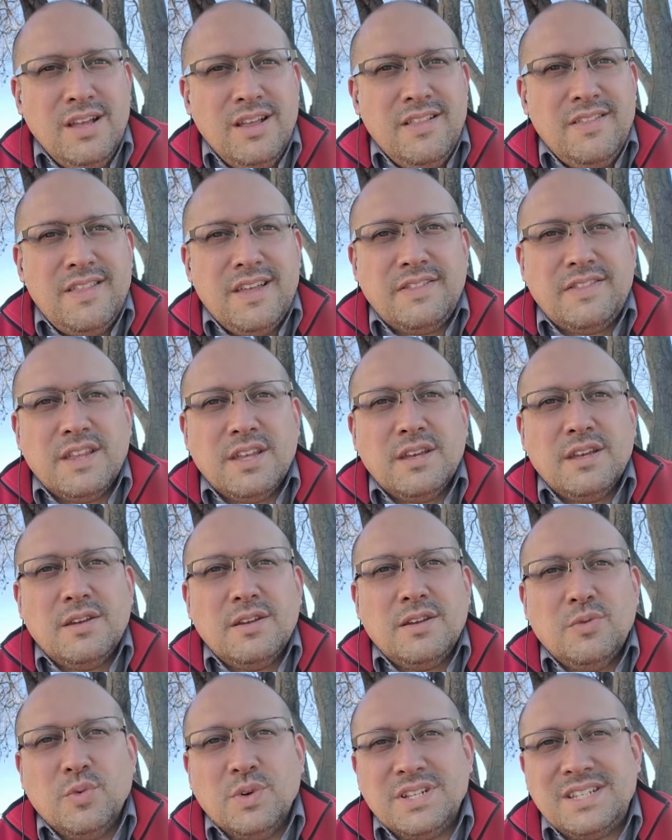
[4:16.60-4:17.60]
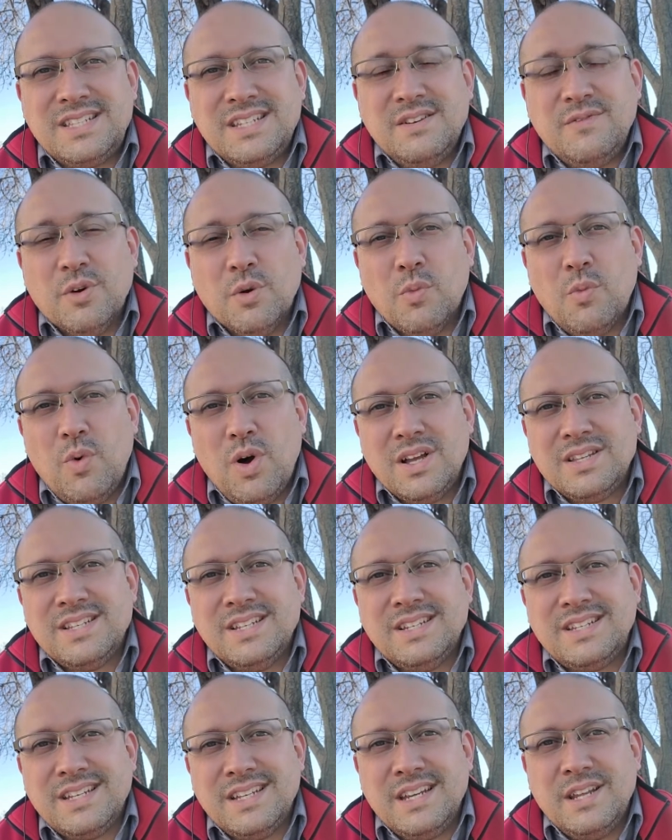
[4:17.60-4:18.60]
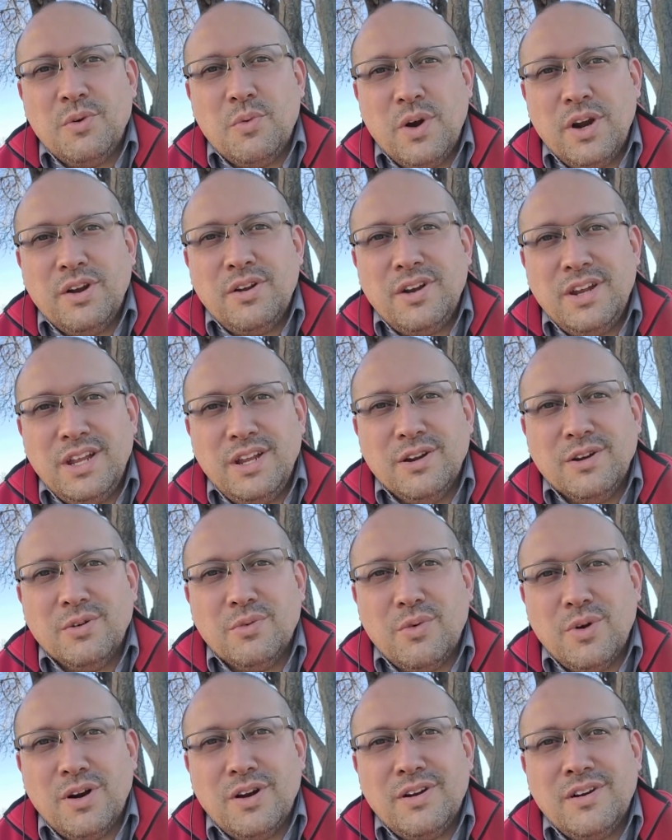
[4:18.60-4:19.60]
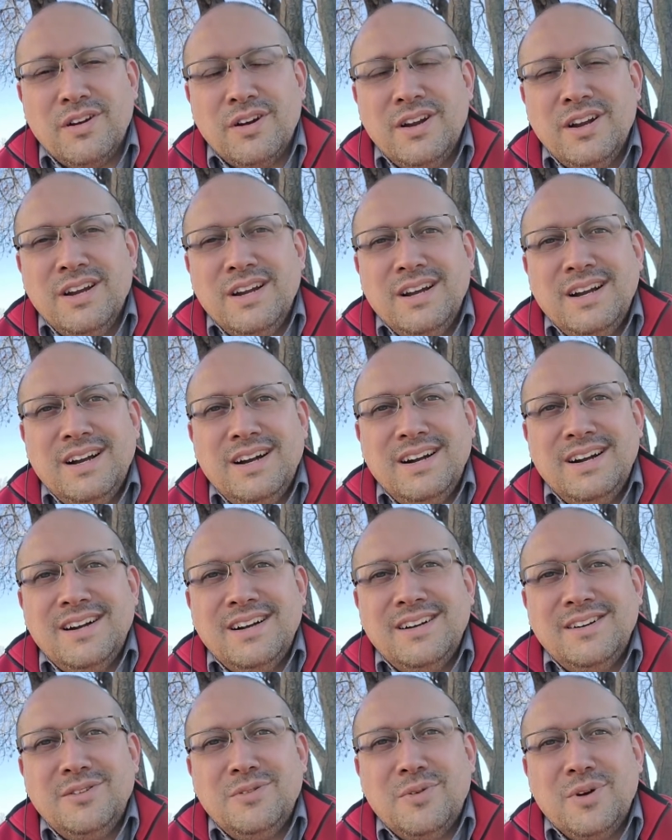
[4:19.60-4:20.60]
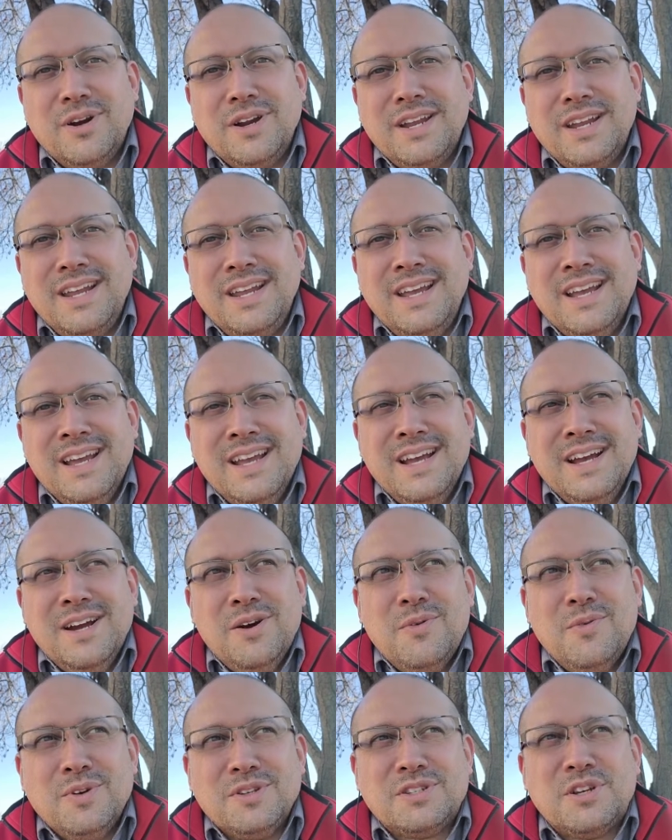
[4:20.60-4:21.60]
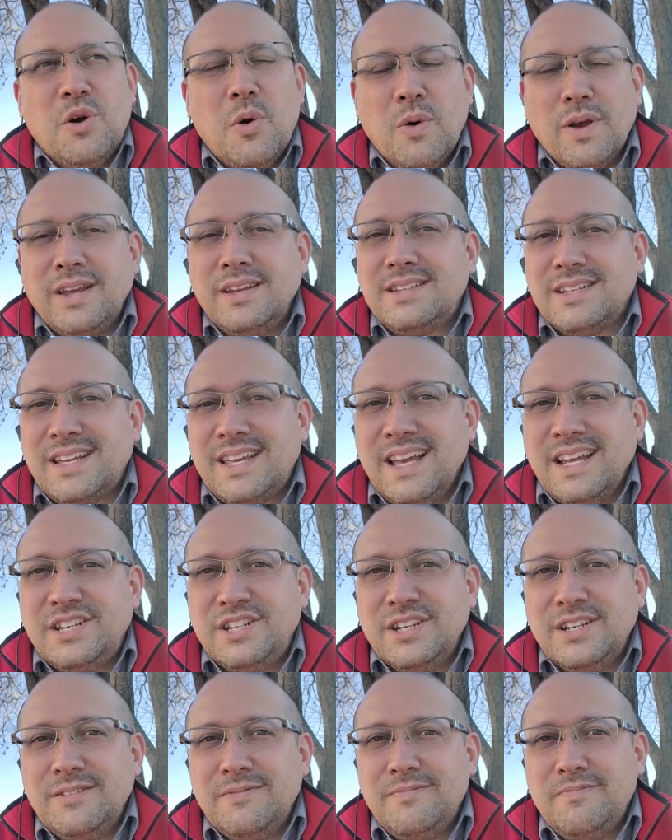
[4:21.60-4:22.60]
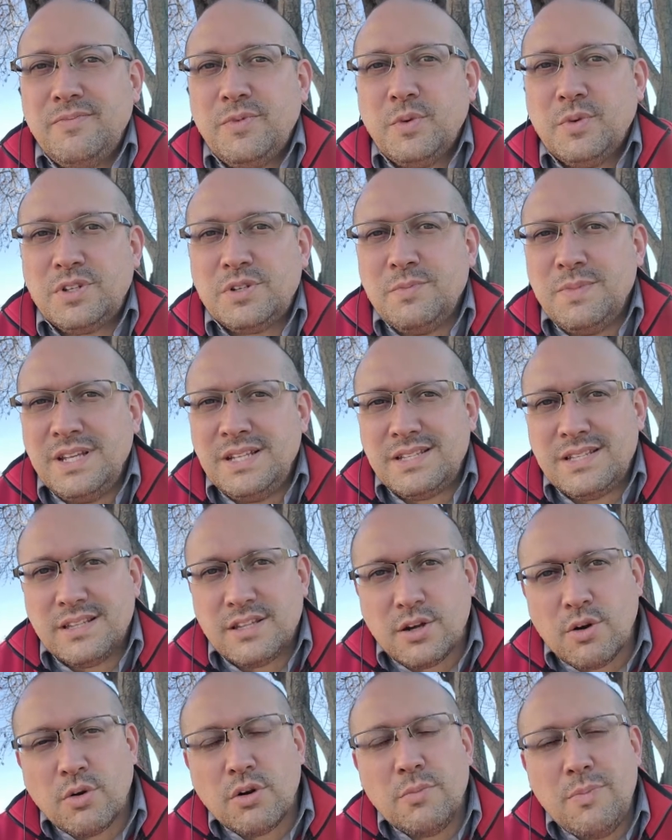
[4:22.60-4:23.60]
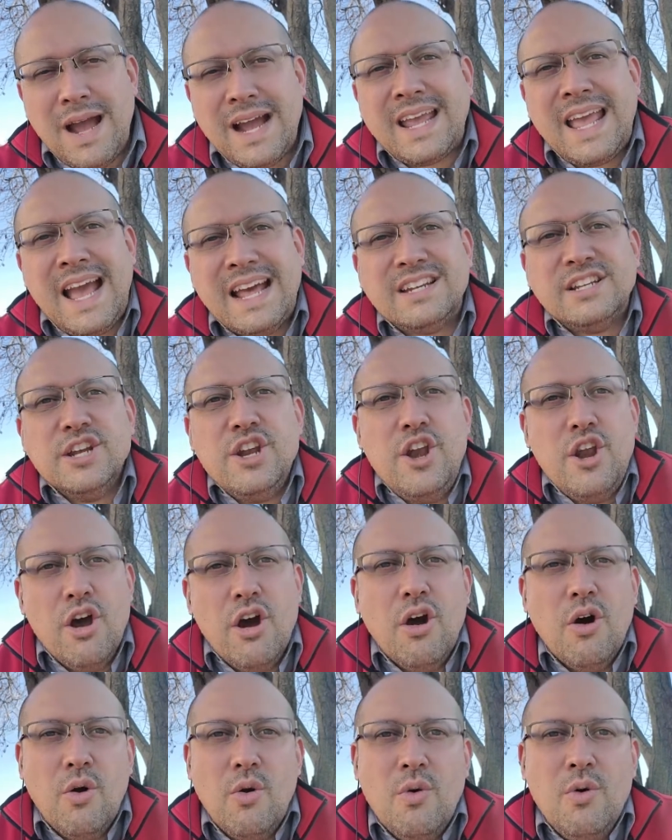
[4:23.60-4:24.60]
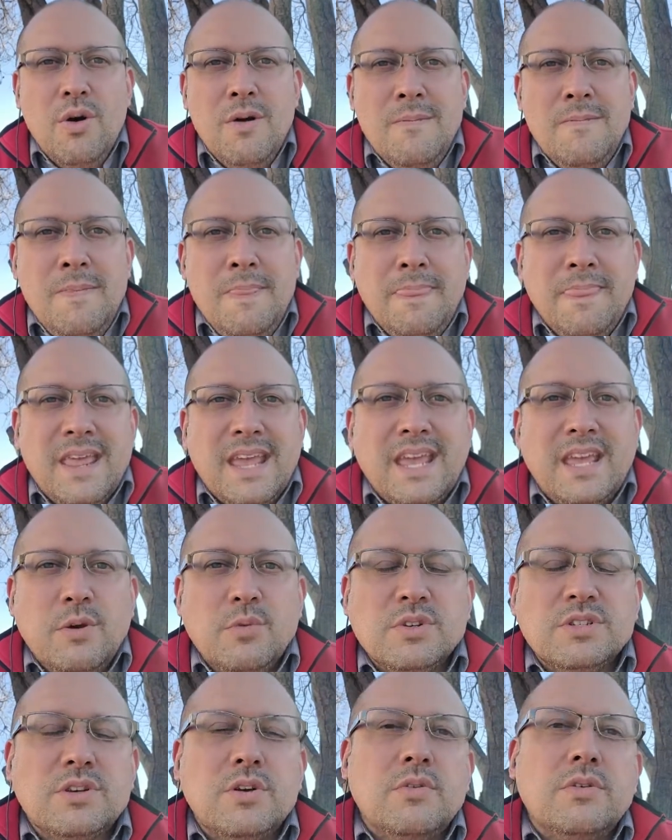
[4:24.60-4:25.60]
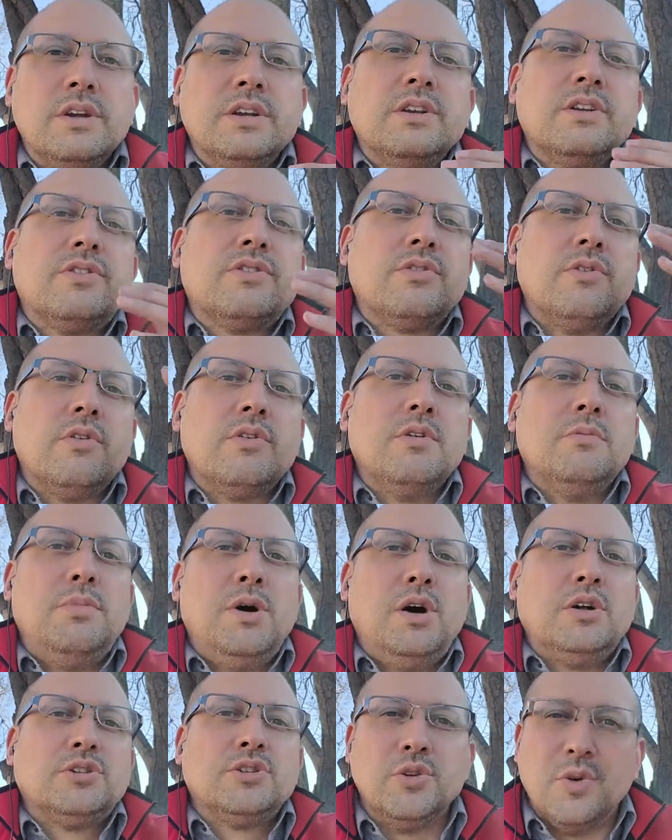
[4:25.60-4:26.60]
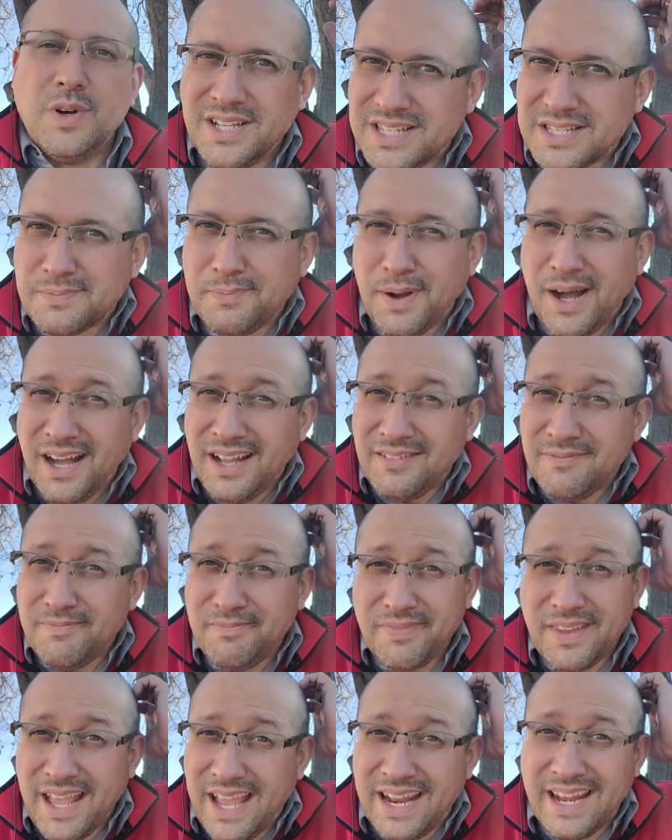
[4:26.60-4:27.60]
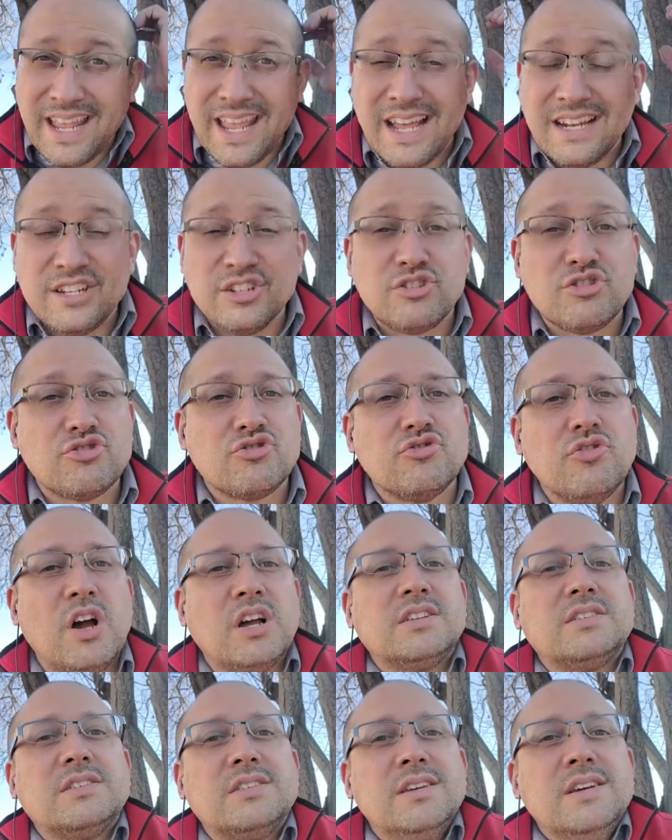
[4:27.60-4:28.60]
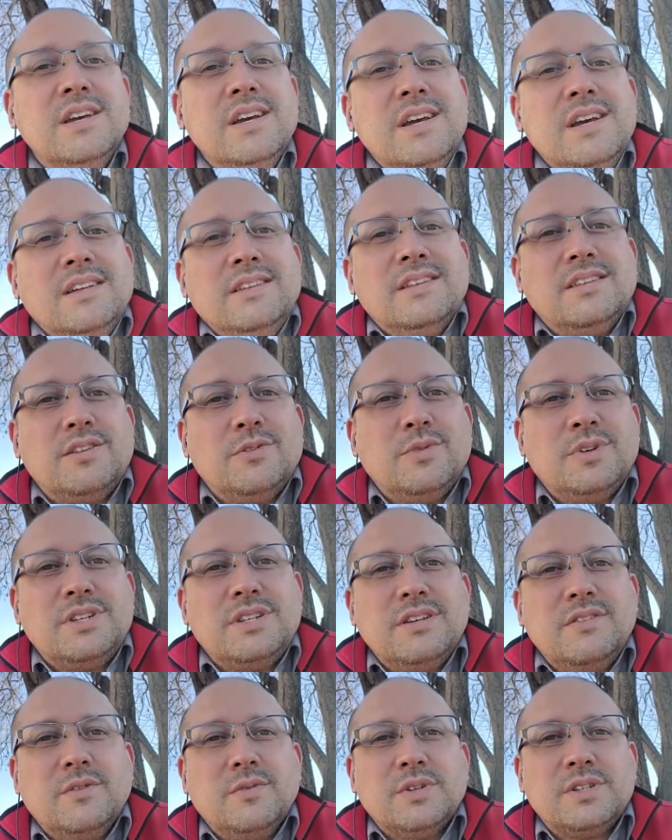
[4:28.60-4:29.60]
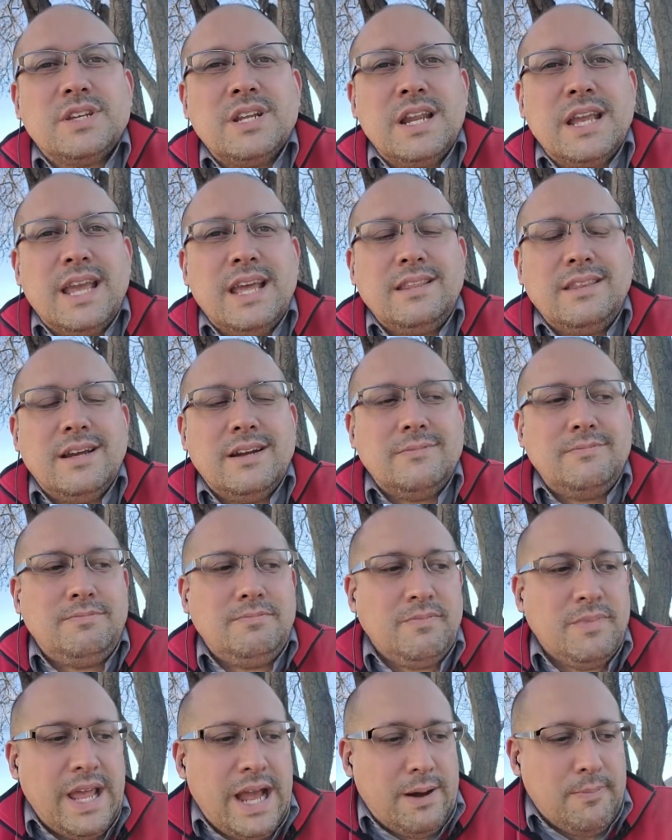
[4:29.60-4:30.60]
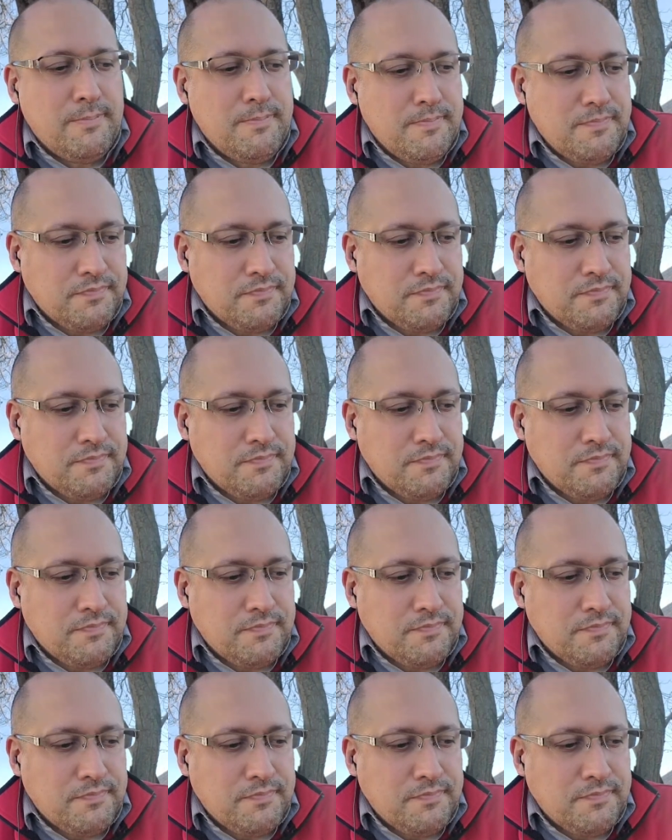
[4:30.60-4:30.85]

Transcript: that the receiver wasn't anywhere near where he was going to catch it, which means that the quarterback had to know that he was going to throw the ball to a spot, and he had to trust that the receiver was going to get there. Now,